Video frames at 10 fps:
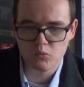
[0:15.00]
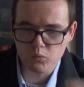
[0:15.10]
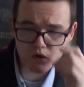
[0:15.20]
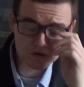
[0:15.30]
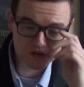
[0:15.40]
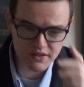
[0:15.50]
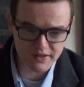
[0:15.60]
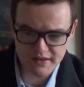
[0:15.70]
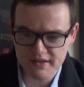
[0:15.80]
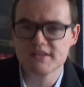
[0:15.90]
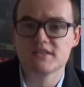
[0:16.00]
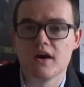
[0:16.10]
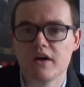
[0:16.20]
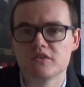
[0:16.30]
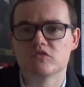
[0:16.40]
Whilst it is
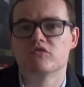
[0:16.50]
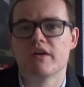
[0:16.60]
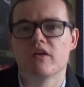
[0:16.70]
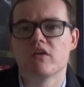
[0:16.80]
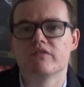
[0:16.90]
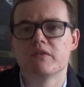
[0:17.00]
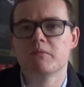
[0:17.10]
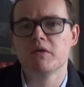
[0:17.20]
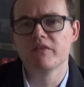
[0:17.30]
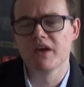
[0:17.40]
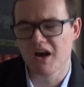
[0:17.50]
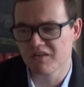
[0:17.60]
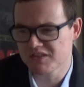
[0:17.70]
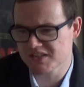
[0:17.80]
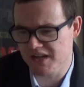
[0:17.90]
titled Ray Donovan The Movie, I
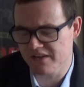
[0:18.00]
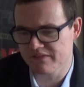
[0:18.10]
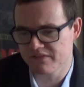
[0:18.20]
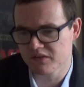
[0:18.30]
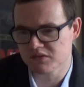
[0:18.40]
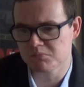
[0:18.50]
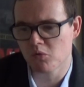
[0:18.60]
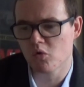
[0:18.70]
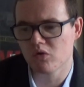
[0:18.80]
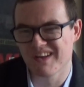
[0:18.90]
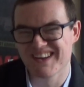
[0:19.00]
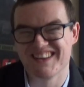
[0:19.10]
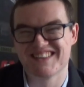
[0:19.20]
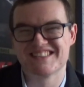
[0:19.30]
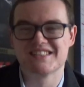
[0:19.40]
would say it feels more like an
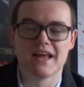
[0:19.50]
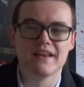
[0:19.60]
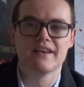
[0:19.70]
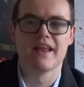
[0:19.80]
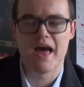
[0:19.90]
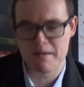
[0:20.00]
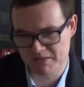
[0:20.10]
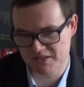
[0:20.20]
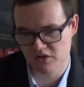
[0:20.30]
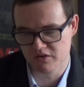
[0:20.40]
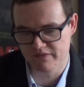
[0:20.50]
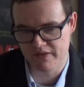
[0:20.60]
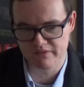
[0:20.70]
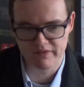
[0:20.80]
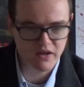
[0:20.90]
extended episode, if
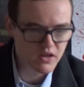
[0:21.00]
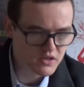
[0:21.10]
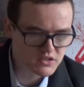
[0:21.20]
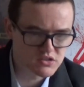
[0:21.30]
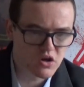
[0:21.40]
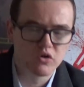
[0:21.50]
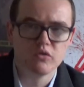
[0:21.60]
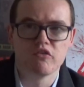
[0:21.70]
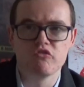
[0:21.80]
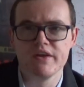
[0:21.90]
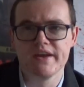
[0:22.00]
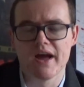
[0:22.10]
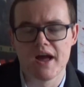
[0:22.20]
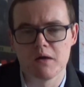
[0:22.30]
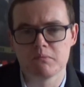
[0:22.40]
anything, starting with a
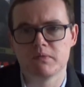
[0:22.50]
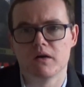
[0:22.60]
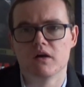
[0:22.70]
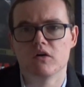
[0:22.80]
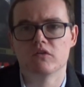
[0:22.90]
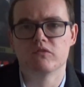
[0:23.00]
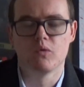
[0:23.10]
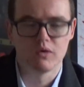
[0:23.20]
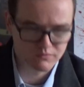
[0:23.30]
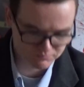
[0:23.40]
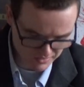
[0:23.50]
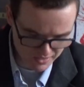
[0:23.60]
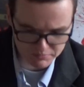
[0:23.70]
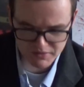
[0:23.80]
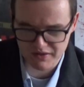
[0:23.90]
recap of what
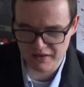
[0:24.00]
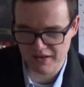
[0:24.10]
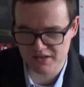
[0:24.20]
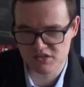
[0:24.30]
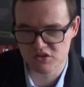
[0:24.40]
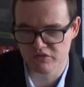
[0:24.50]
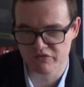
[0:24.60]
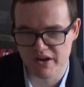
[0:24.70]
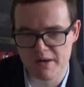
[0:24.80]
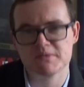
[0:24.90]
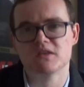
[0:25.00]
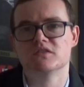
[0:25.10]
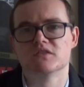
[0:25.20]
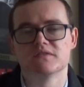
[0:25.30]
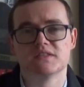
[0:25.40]
happened in the last 2 to 3
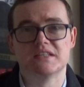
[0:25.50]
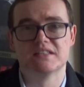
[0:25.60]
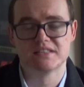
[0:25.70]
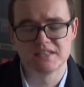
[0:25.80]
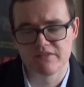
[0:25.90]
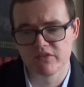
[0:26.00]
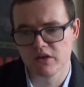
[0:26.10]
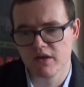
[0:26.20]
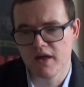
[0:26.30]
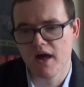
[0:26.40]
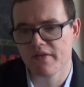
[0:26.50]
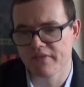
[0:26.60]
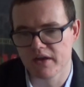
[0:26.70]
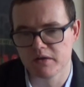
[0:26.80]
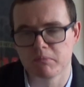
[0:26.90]
episodes of season 7, and
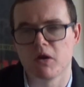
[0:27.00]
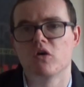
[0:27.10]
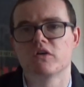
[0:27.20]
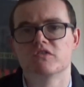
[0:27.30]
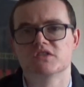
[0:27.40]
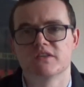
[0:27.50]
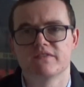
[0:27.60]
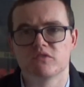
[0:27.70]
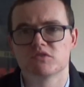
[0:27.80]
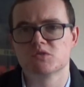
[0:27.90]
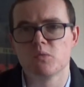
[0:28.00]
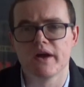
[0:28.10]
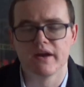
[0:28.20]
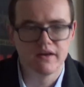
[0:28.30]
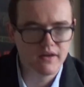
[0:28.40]
then the plot goes into full swing.